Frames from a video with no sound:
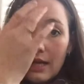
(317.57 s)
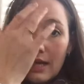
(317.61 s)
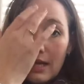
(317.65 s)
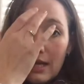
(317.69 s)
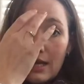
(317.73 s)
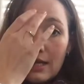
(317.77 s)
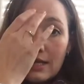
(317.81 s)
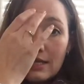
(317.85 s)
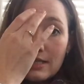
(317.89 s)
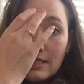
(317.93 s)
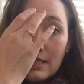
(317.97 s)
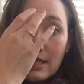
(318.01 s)

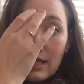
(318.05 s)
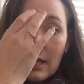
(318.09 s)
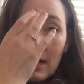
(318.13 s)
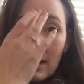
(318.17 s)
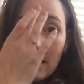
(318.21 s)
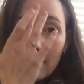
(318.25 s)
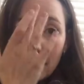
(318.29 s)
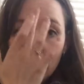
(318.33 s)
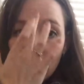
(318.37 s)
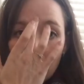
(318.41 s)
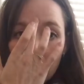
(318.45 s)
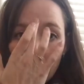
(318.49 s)

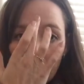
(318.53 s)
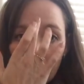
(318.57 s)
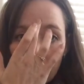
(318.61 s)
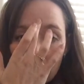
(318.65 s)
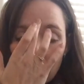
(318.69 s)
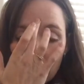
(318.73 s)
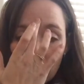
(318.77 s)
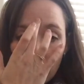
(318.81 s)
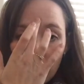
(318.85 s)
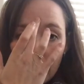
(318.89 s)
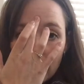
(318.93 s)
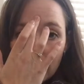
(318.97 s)
India, like a
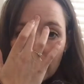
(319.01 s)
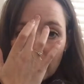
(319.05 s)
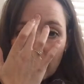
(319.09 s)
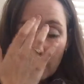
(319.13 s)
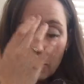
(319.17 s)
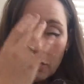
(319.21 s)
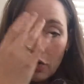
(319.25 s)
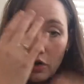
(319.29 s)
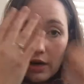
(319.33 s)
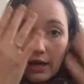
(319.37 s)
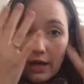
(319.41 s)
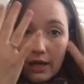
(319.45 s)
dot on the
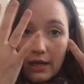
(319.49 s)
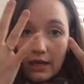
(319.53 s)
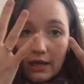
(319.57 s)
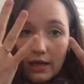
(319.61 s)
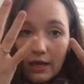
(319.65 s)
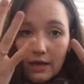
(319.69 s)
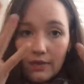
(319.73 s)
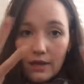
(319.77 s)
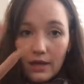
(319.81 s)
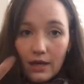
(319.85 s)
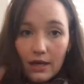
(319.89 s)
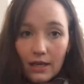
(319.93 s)
forehead,
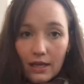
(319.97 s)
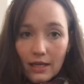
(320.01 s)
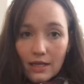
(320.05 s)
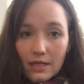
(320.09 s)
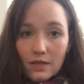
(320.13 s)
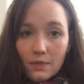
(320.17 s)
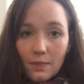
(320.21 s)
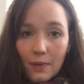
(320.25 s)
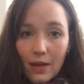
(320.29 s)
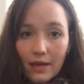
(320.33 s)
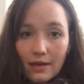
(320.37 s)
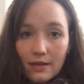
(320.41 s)
and then
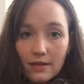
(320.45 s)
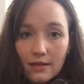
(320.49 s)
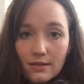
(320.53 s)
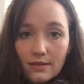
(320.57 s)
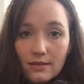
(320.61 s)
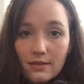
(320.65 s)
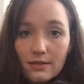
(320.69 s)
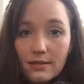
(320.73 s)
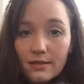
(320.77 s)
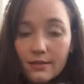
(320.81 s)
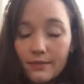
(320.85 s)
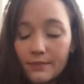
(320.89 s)

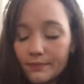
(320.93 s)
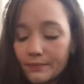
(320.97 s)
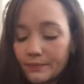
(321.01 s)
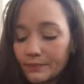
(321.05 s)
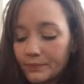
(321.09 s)
independence.